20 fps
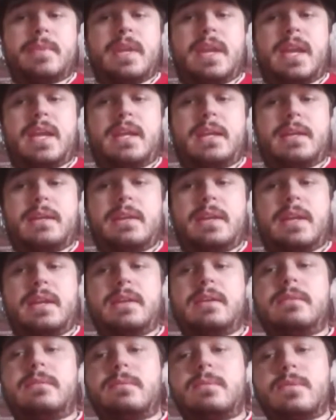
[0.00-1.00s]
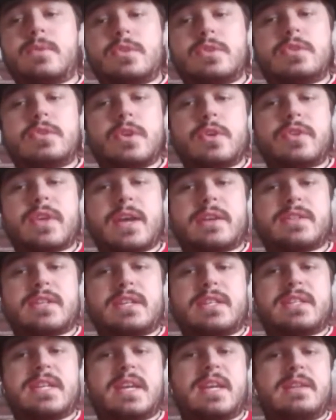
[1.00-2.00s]
And in
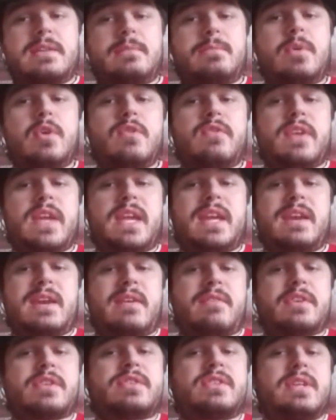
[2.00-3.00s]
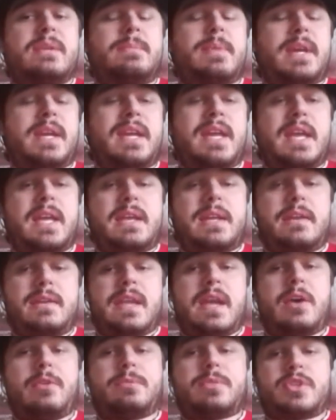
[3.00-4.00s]
2010, the movie Never Sleep Again,
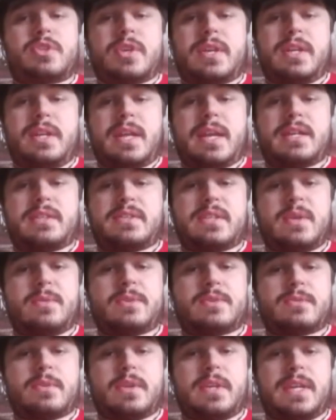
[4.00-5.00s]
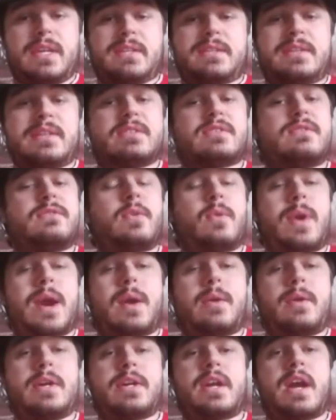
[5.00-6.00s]
The Elm Street Legacy was released as a
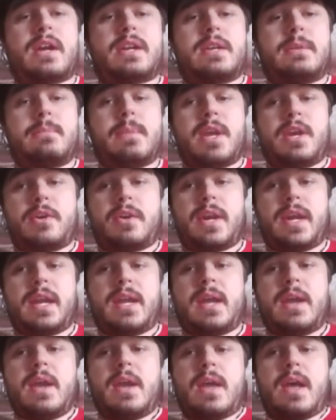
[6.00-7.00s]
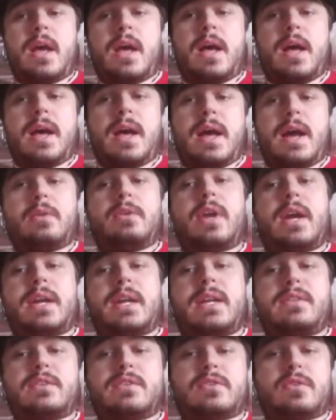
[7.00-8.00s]
4-hour documentary
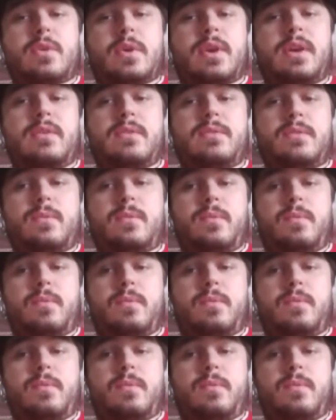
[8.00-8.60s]
outlining the story of